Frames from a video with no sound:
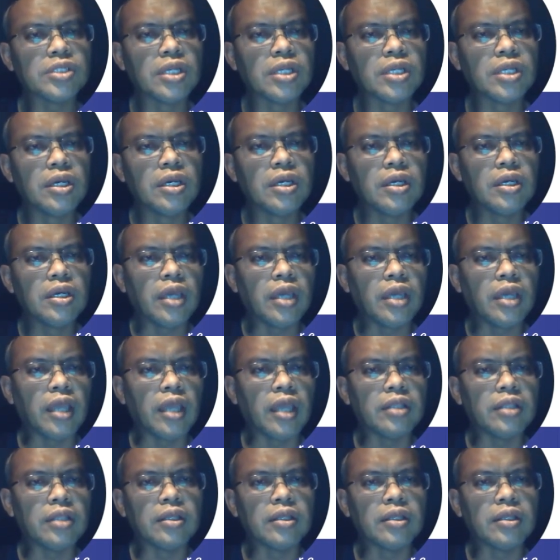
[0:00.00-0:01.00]
and
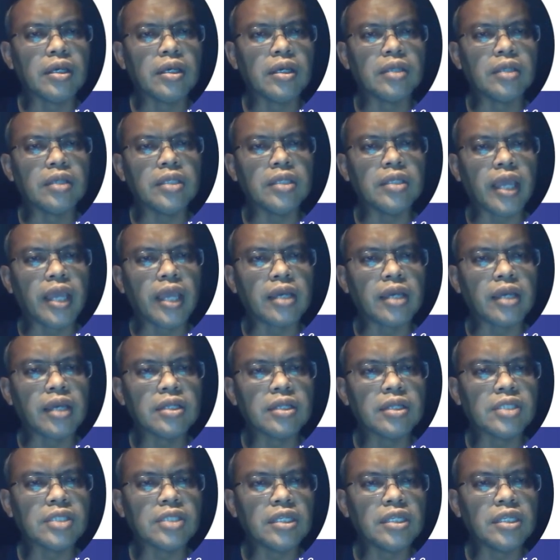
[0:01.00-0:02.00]
the angle
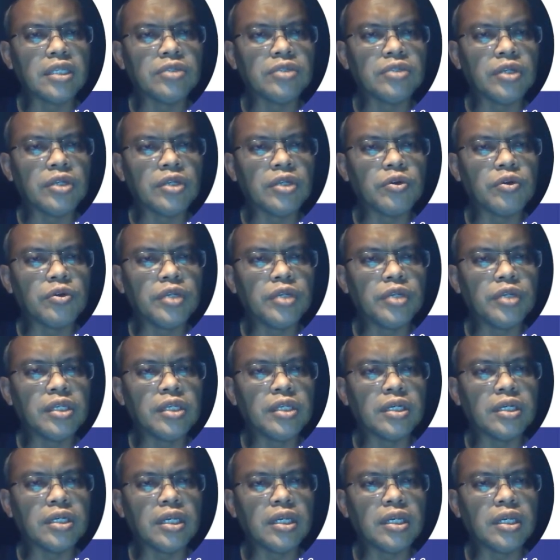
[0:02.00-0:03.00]
studies, including the
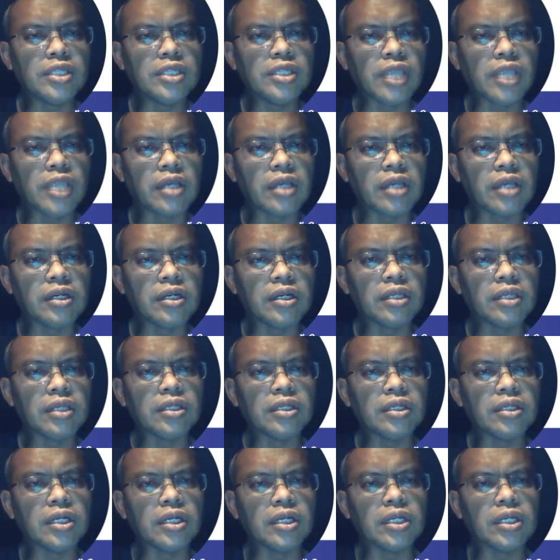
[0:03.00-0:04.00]
release angle,
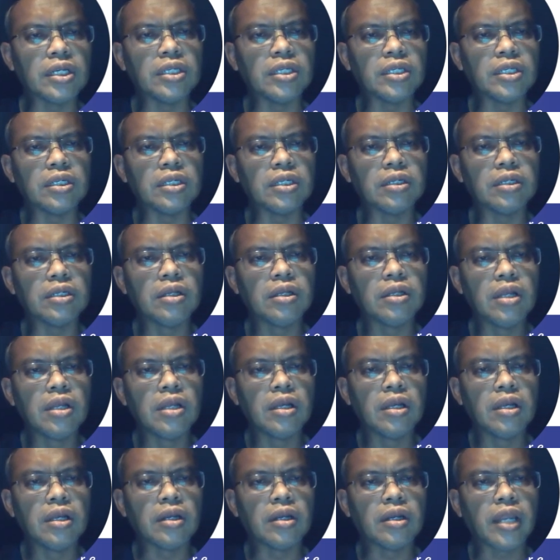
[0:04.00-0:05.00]
the
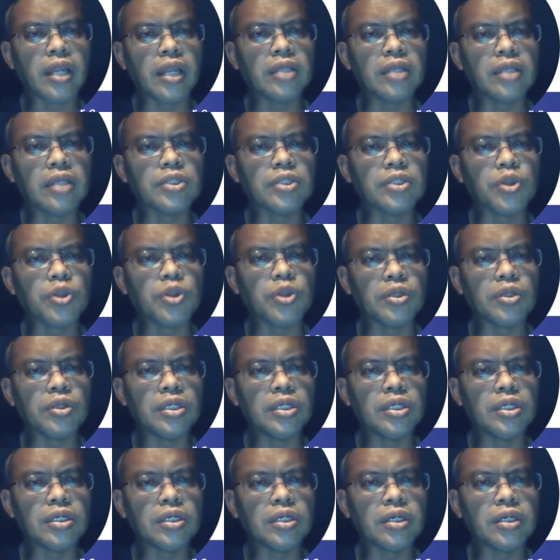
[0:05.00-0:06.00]
right shoulder,
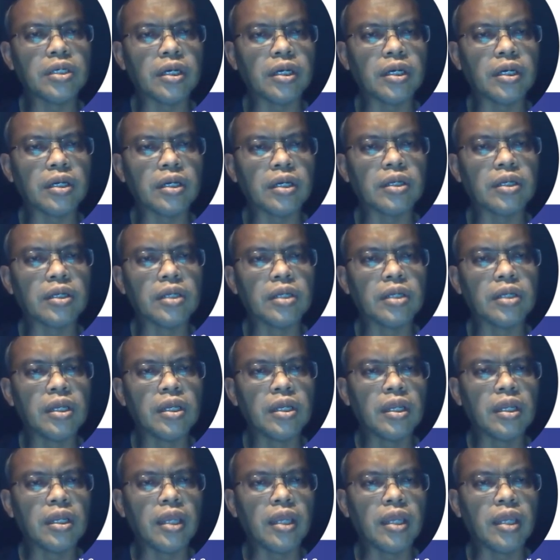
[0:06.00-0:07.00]

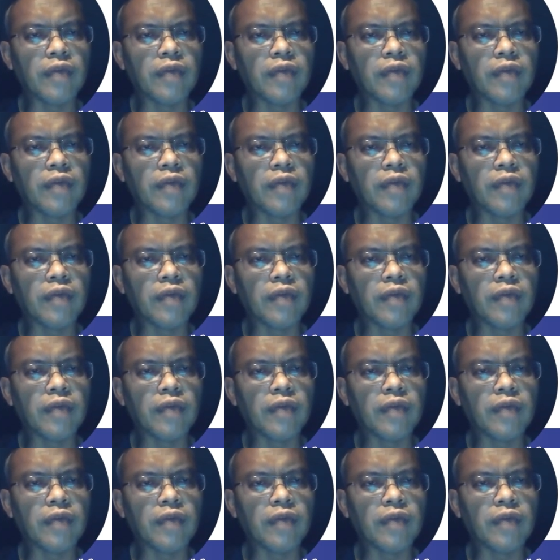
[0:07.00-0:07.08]
left